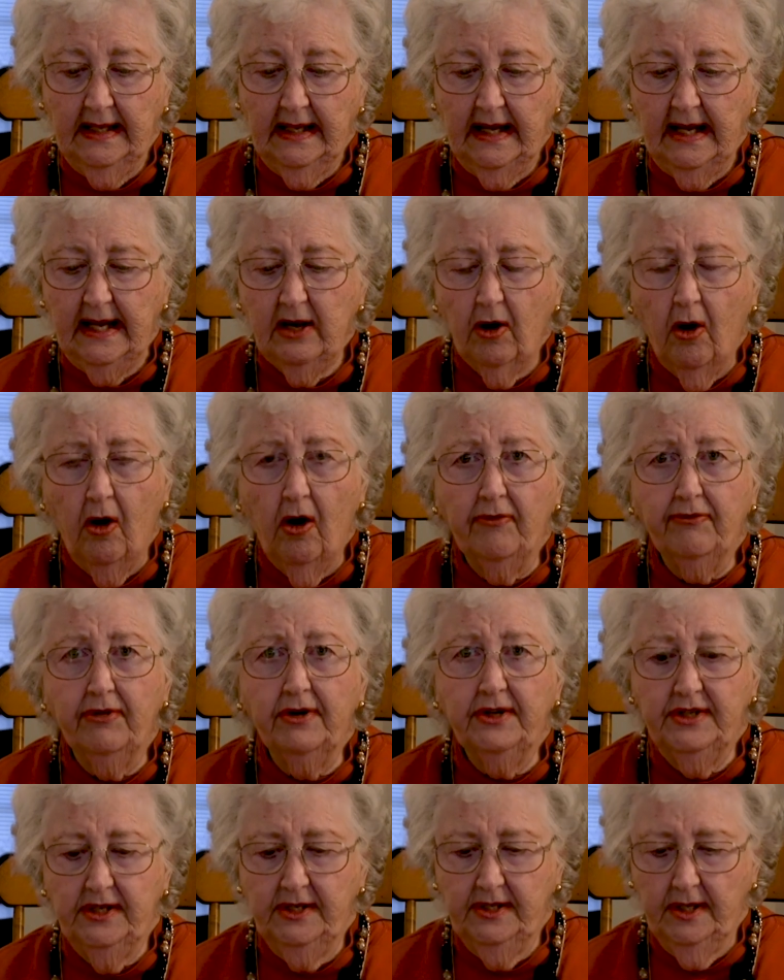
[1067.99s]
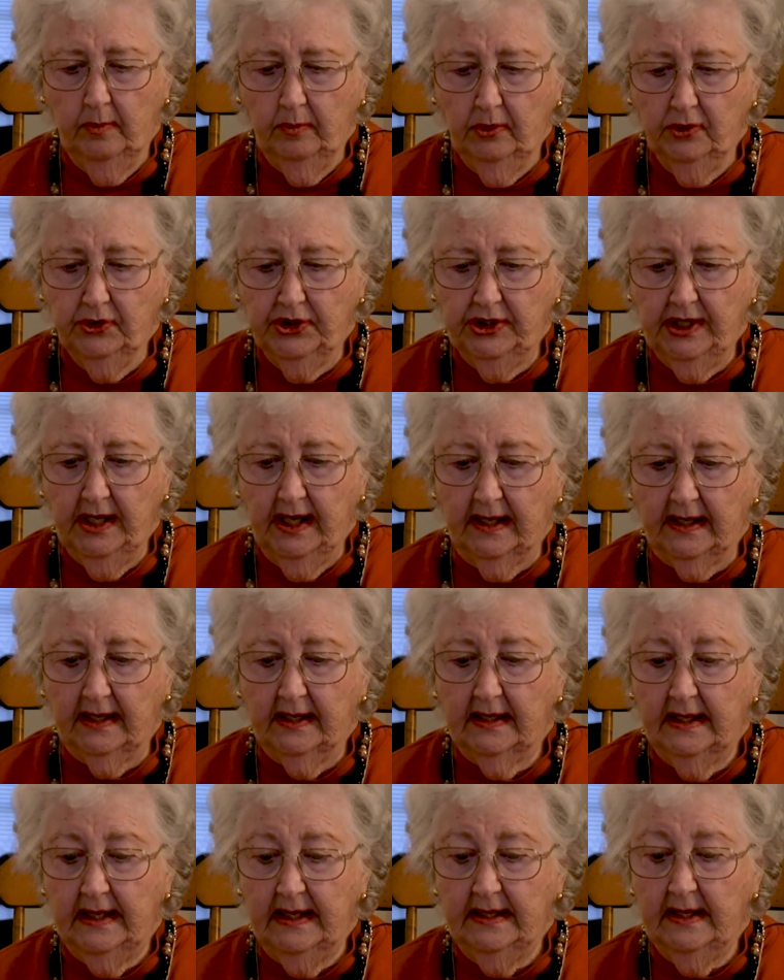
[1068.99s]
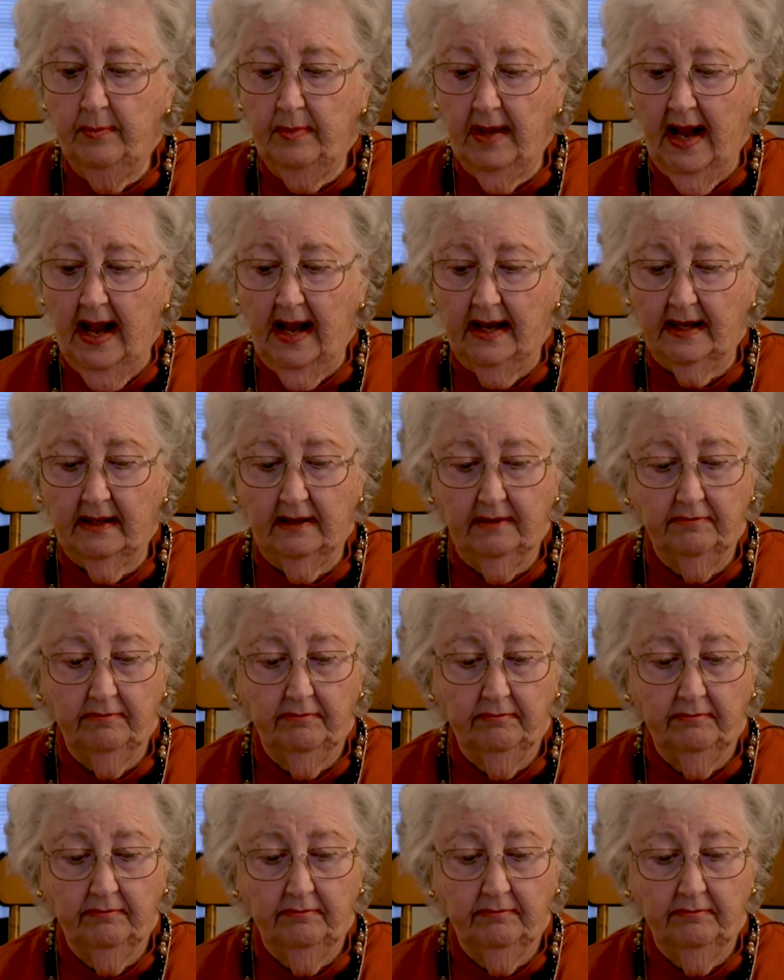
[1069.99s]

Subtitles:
he offered to double-check in the back.